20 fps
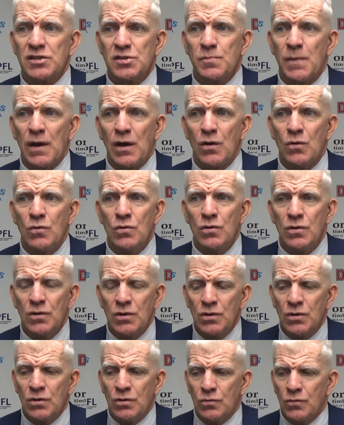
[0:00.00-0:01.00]
spell
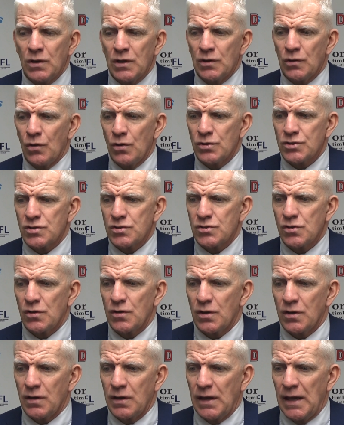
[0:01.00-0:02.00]
we'd lost sort
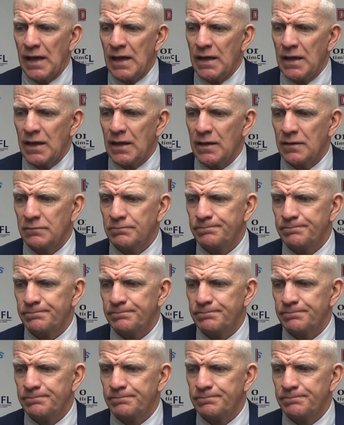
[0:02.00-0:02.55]
of any